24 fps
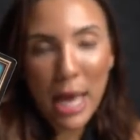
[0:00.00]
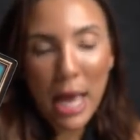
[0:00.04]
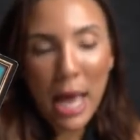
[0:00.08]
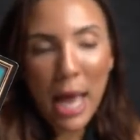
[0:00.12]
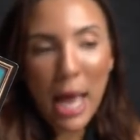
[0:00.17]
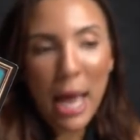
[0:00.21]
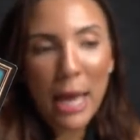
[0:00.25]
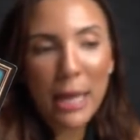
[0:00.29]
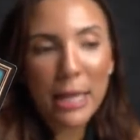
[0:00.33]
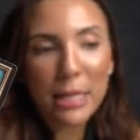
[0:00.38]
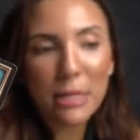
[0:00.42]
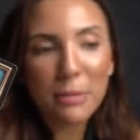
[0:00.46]

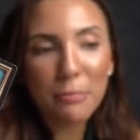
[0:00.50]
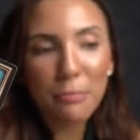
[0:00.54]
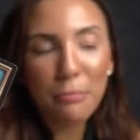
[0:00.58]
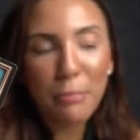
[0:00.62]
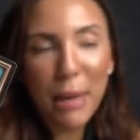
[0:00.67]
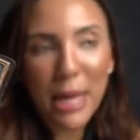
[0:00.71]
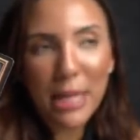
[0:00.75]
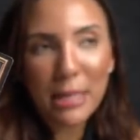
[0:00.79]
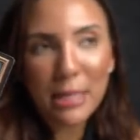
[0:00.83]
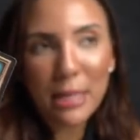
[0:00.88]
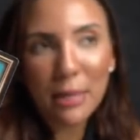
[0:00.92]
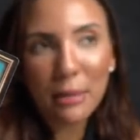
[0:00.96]
And it's
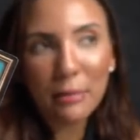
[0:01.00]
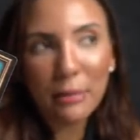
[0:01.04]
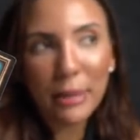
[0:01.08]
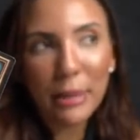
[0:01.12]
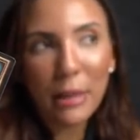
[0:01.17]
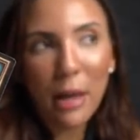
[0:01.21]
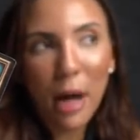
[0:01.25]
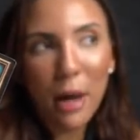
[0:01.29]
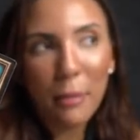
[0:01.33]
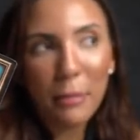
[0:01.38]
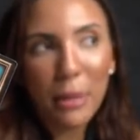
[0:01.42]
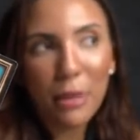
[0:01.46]
basically
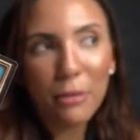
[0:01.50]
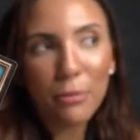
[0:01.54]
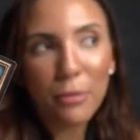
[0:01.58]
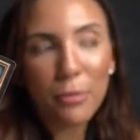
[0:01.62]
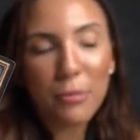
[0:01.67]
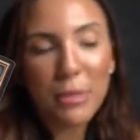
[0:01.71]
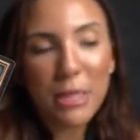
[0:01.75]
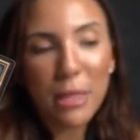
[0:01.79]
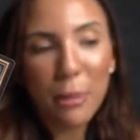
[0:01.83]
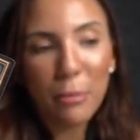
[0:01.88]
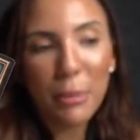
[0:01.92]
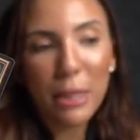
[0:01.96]
coming from
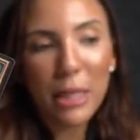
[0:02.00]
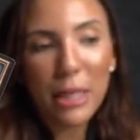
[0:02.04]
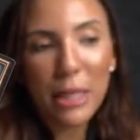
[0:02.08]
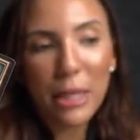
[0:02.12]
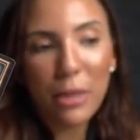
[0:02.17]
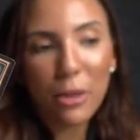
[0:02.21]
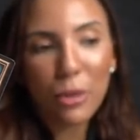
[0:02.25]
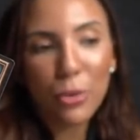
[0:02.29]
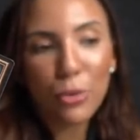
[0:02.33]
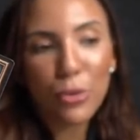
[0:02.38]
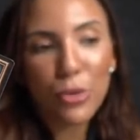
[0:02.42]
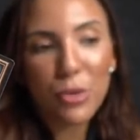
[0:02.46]
somebody
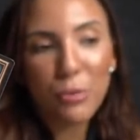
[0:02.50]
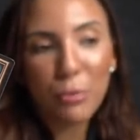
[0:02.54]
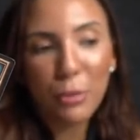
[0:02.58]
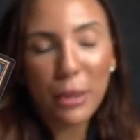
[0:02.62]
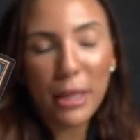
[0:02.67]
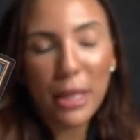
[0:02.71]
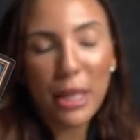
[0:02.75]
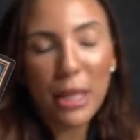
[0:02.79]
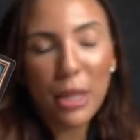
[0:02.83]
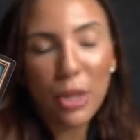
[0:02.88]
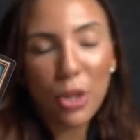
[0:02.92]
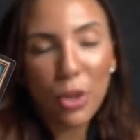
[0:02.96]
here who's
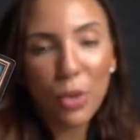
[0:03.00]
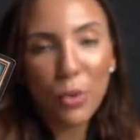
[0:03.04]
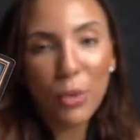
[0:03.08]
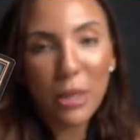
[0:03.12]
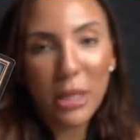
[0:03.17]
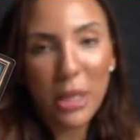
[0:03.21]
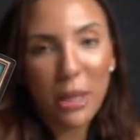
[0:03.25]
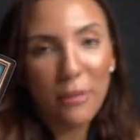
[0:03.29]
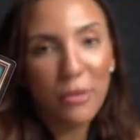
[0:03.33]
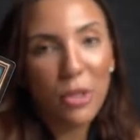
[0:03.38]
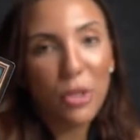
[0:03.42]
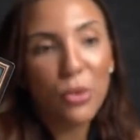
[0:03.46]
bringing you
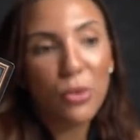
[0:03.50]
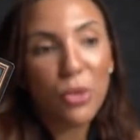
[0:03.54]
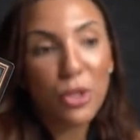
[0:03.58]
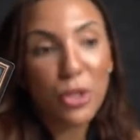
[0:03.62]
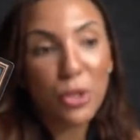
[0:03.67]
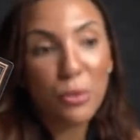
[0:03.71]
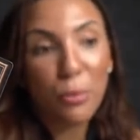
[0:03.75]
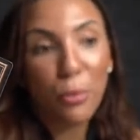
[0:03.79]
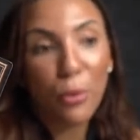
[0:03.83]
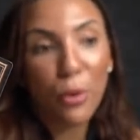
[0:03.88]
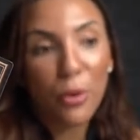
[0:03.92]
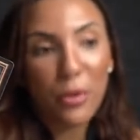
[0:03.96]
and giving you the
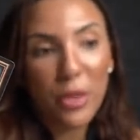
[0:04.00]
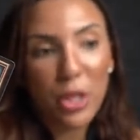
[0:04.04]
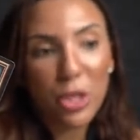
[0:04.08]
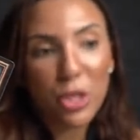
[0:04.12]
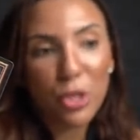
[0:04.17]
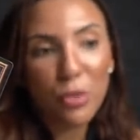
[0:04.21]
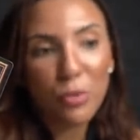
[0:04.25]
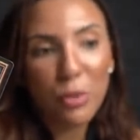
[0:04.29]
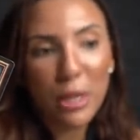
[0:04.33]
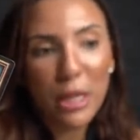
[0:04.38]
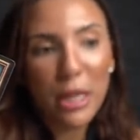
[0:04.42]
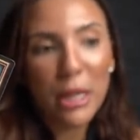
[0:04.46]
support
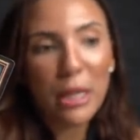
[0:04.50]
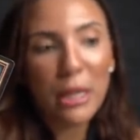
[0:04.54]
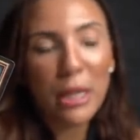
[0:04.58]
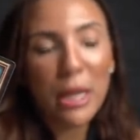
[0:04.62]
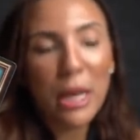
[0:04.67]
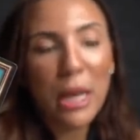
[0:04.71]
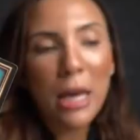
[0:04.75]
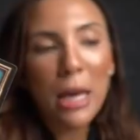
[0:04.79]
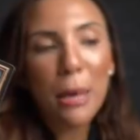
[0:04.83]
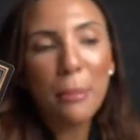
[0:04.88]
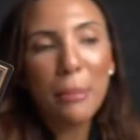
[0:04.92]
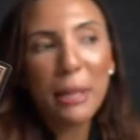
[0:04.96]
that you need.
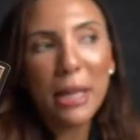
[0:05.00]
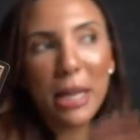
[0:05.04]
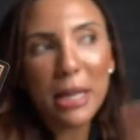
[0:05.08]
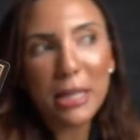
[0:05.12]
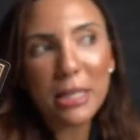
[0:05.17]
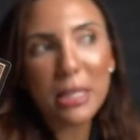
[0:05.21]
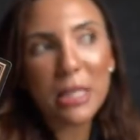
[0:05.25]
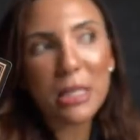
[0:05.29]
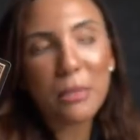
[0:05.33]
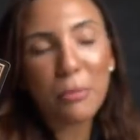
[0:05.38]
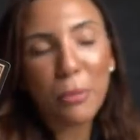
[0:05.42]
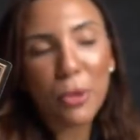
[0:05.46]

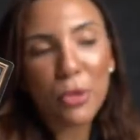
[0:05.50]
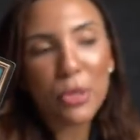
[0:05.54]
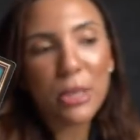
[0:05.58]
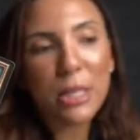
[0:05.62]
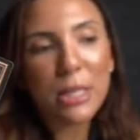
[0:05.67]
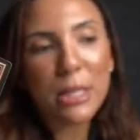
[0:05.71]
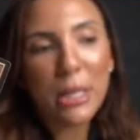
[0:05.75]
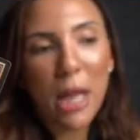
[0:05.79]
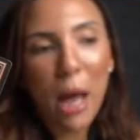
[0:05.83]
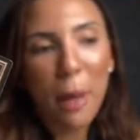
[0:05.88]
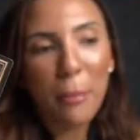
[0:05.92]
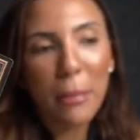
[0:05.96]
Because this
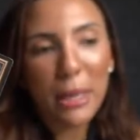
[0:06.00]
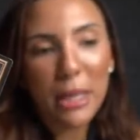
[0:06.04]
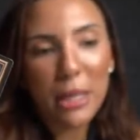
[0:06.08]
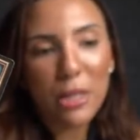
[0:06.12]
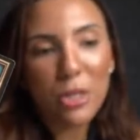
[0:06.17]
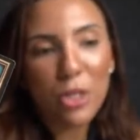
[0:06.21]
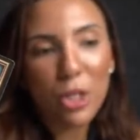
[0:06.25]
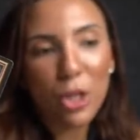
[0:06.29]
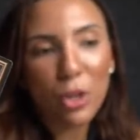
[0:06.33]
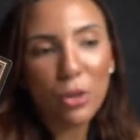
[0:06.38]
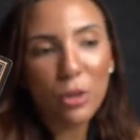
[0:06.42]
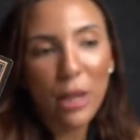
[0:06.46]
person's coming
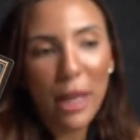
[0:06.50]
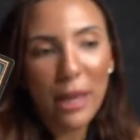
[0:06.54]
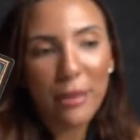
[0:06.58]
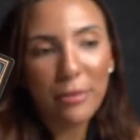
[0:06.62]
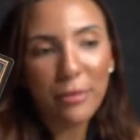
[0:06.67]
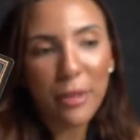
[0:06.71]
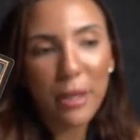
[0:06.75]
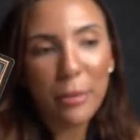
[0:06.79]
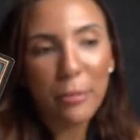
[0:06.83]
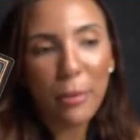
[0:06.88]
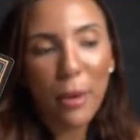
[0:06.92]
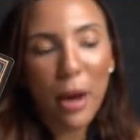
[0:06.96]
into your
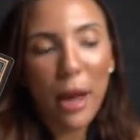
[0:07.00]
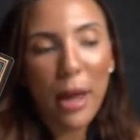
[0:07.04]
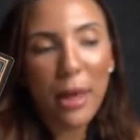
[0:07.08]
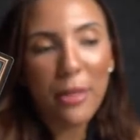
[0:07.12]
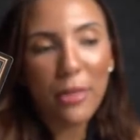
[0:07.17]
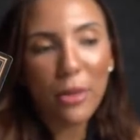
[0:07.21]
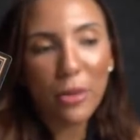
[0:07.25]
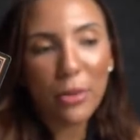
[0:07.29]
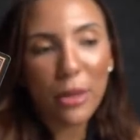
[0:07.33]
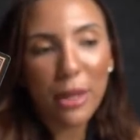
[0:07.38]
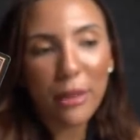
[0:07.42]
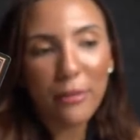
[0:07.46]
life, Libra,
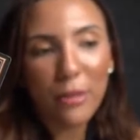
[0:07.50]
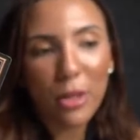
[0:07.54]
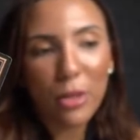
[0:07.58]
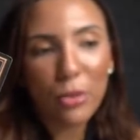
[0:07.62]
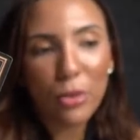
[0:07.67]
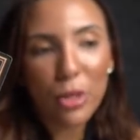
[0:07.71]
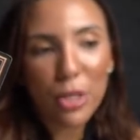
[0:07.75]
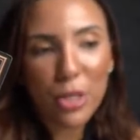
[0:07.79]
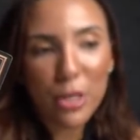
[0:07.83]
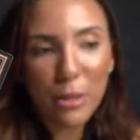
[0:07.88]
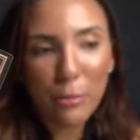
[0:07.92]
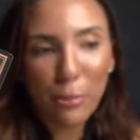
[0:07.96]
and they're giving you
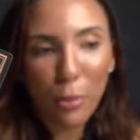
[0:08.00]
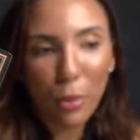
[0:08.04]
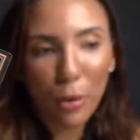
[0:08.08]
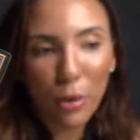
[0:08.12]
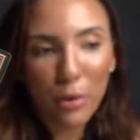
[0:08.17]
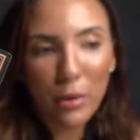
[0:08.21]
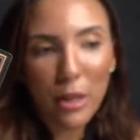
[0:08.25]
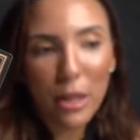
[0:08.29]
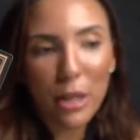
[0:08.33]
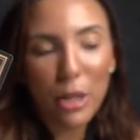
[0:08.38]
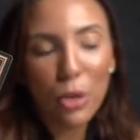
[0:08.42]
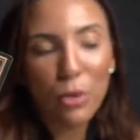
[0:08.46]
the
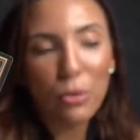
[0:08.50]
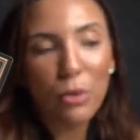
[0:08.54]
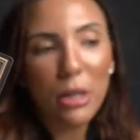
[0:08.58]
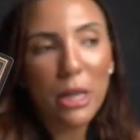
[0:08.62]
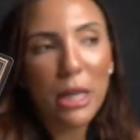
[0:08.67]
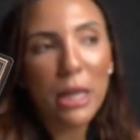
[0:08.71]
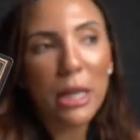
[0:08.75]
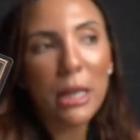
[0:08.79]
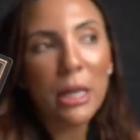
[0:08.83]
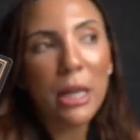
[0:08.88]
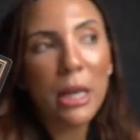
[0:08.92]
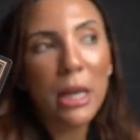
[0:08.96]
support that you
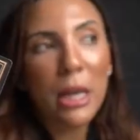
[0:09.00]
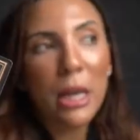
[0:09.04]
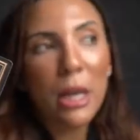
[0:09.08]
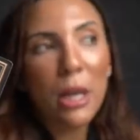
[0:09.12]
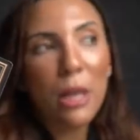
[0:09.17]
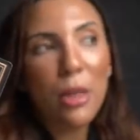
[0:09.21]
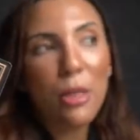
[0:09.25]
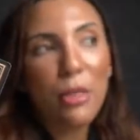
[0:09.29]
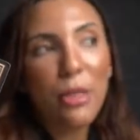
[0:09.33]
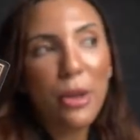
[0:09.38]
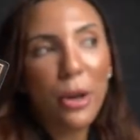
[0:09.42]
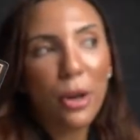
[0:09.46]
need,
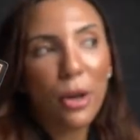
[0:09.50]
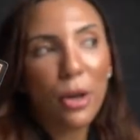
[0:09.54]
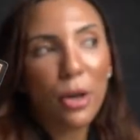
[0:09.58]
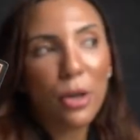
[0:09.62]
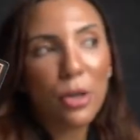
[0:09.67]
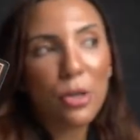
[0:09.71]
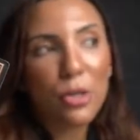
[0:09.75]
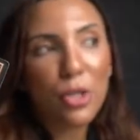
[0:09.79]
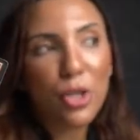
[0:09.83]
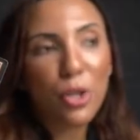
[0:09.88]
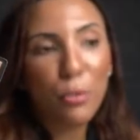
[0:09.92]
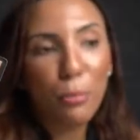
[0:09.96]

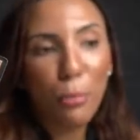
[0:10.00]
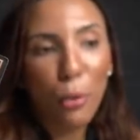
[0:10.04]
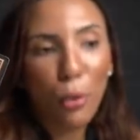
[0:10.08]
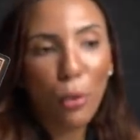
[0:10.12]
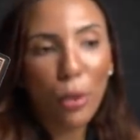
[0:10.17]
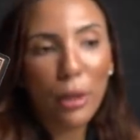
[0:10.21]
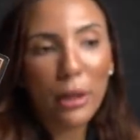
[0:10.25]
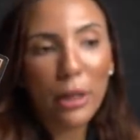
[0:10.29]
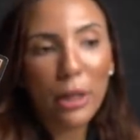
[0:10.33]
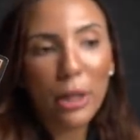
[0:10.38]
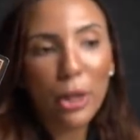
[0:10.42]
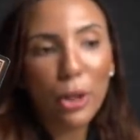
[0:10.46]
they're
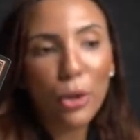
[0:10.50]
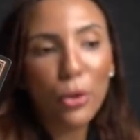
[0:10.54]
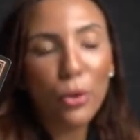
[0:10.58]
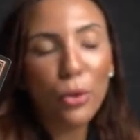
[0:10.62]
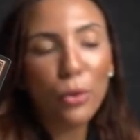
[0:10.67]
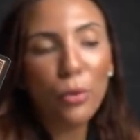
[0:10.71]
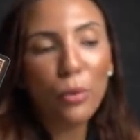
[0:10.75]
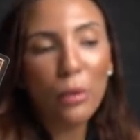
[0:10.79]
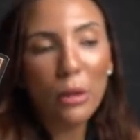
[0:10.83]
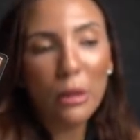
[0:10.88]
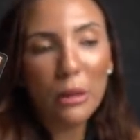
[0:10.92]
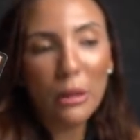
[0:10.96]
supporting
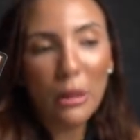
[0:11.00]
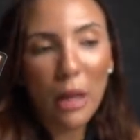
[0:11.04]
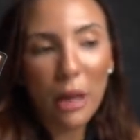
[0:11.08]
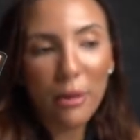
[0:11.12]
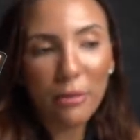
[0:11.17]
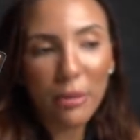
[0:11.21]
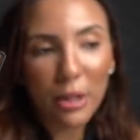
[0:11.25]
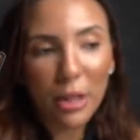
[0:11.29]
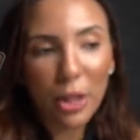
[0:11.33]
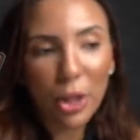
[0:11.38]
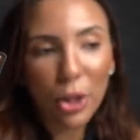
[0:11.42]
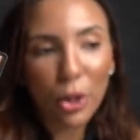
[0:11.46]
you,
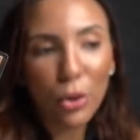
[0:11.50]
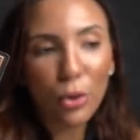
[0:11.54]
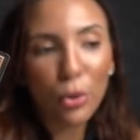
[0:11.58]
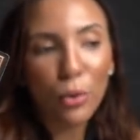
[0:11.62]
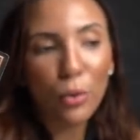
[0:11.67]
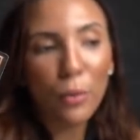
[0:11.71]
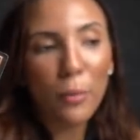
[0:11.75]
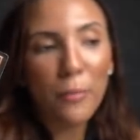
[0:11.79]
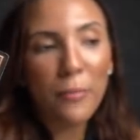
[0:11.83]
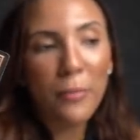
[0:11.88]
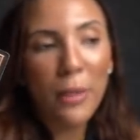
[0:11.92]
loving you,